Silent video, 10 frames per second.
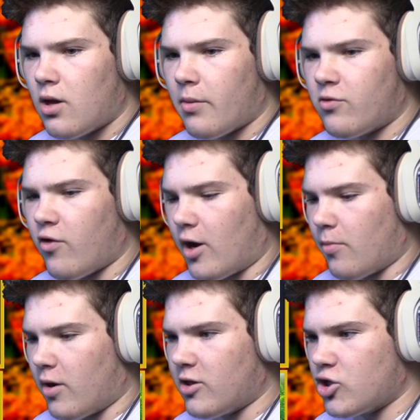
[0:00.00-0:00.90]
I'm a Dragon
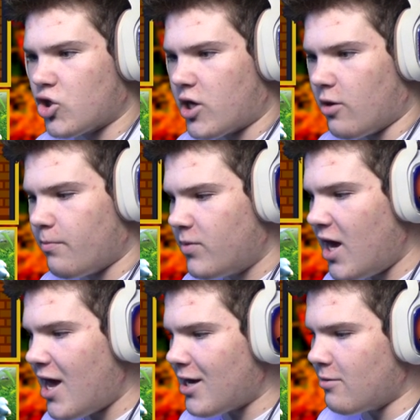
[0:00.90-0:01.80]
Breath, that should kill.
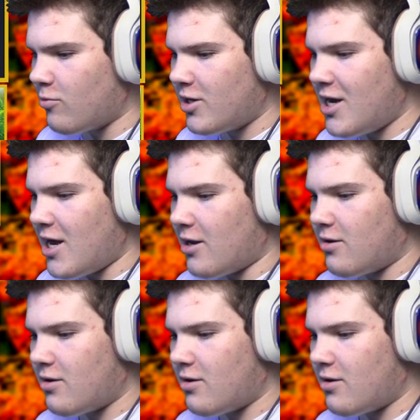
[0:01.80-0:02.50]
Yay! We did it!